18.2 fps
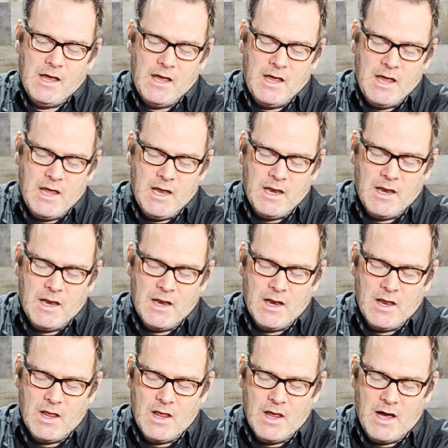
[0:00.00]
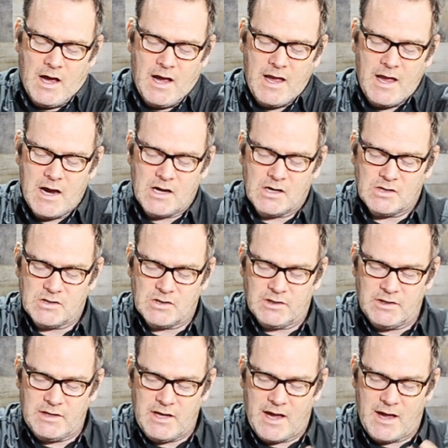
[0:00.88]
And I
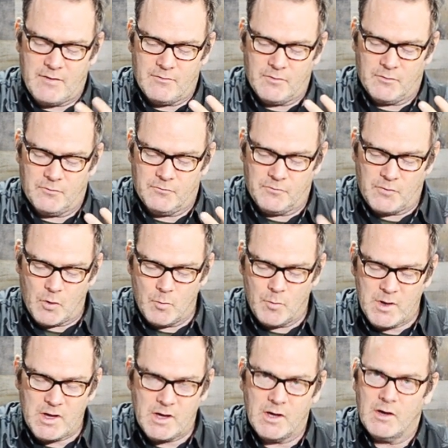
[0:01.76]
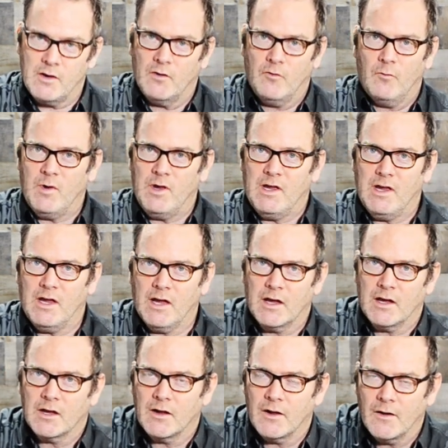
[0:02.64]
actually have a phobia of
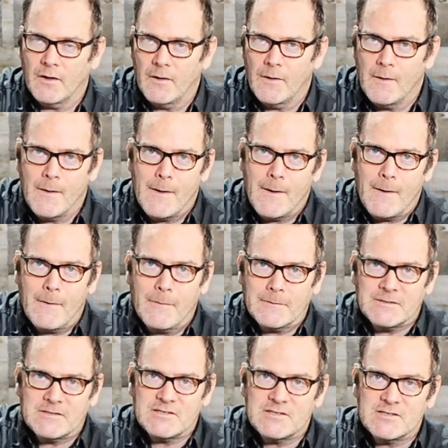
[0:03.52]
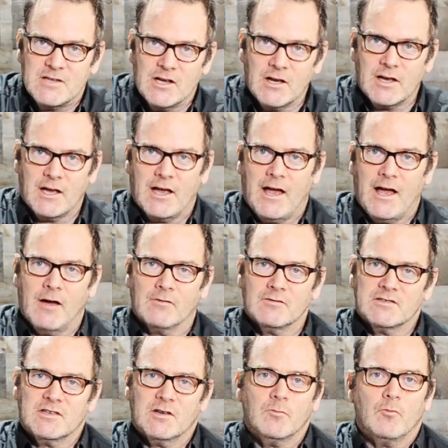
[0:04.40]
being uh, stuck
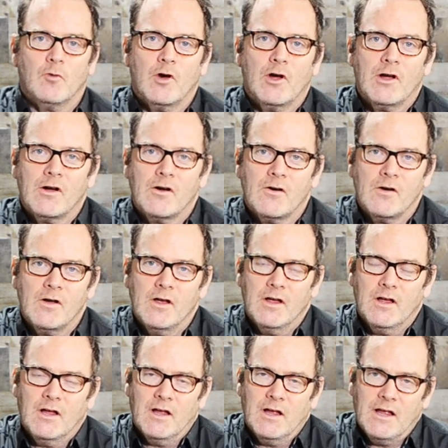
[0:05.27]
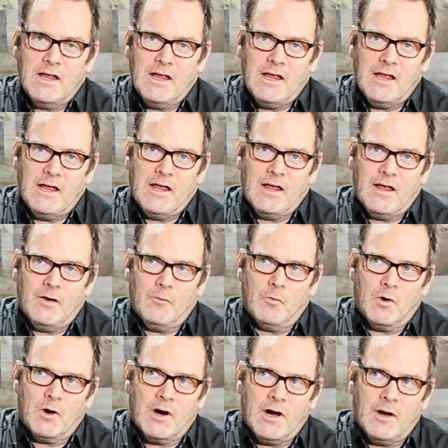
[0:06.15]
out somewhere
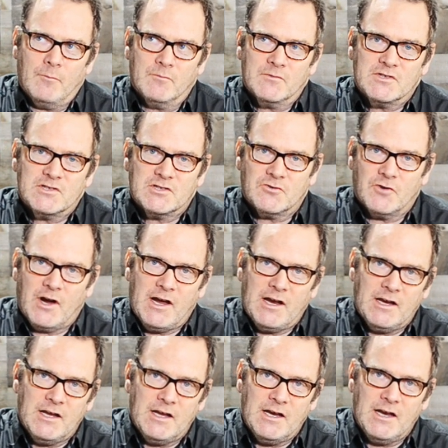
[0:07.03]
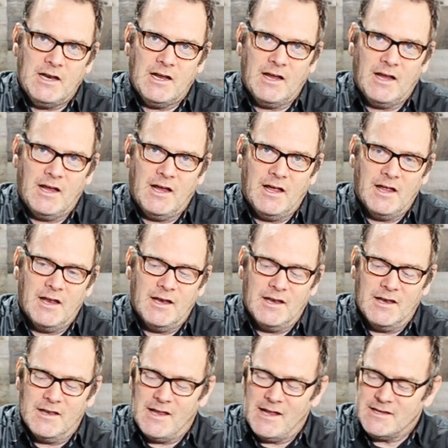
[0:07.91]
where I'm stranded, and
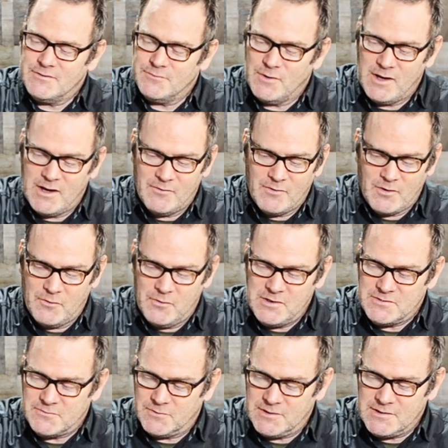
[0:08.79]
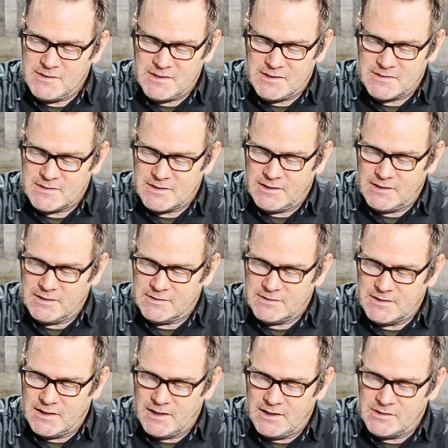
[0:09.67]
that's why I've always ridden these
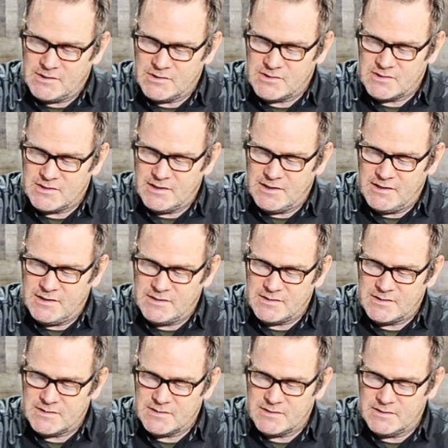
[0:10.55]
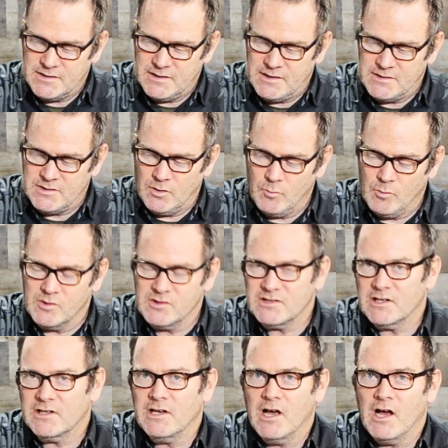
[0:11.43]
things. I just, it's it's almost
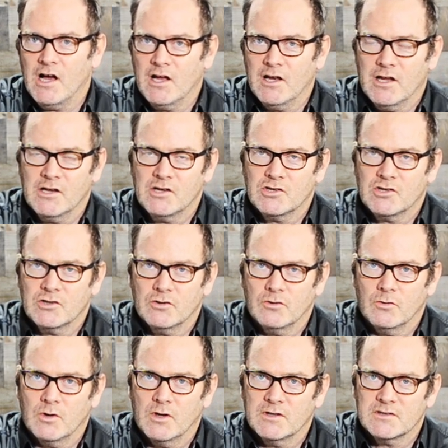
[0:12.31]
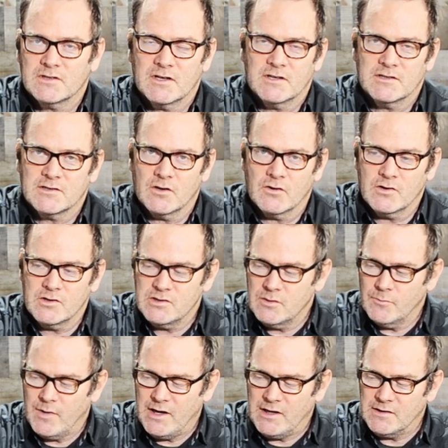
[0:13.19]
a non-issue as, as long as
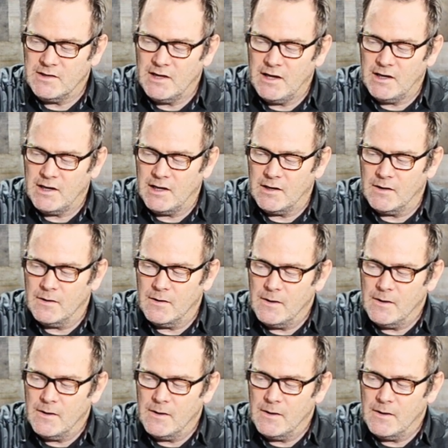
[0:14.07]
you maintain it.